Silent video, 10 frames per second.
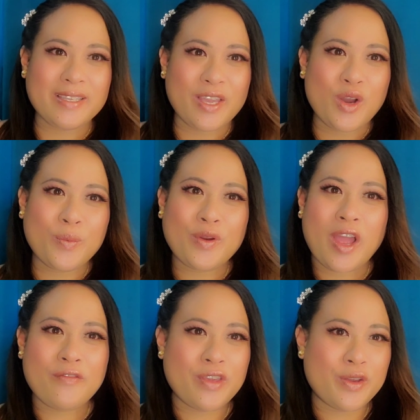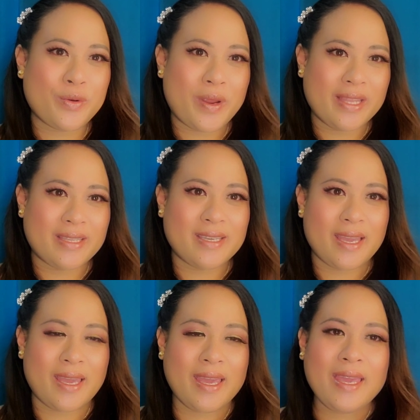hope you're having a great
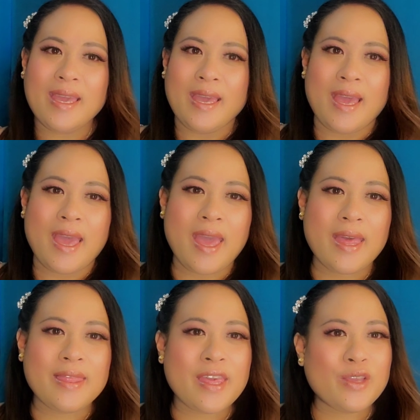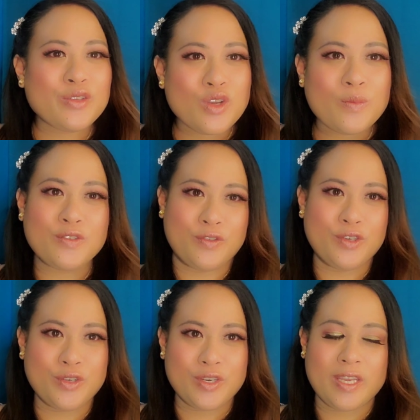day, and thank you so much for
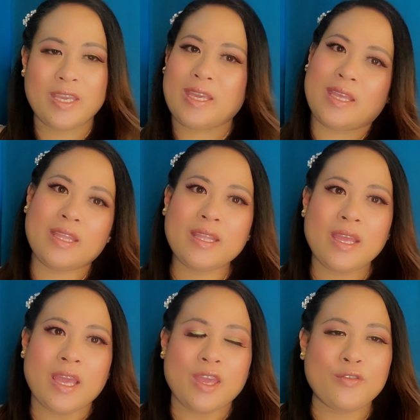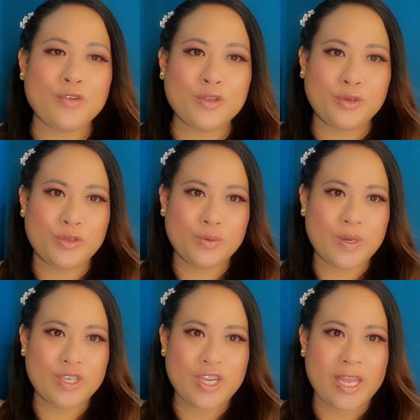tuning in. If you're new to
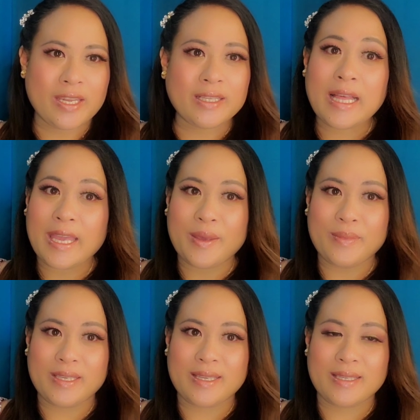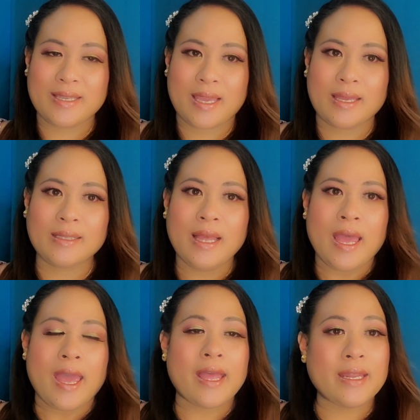my channel, I am Ysay,
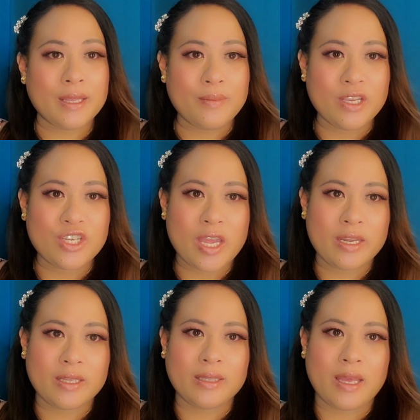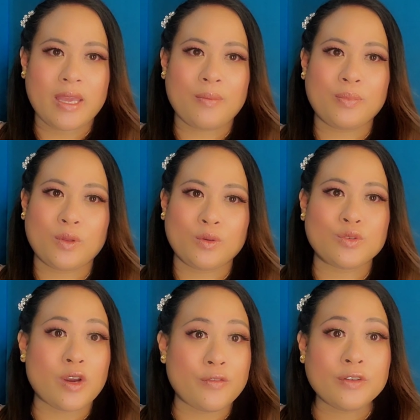and in my channel, I upload
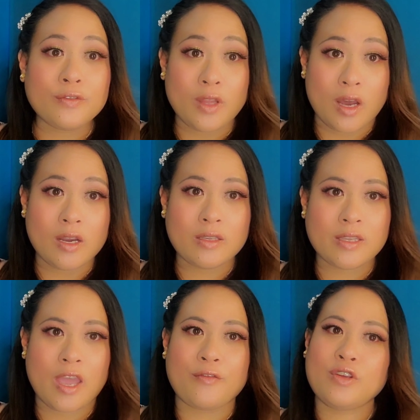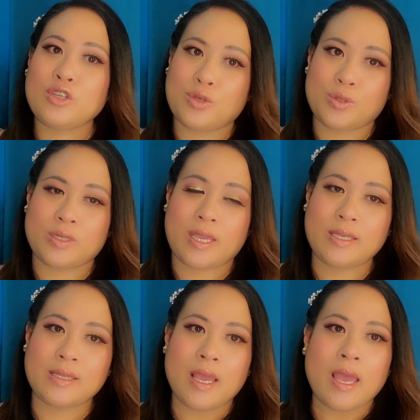travel vlogs every Tuesdays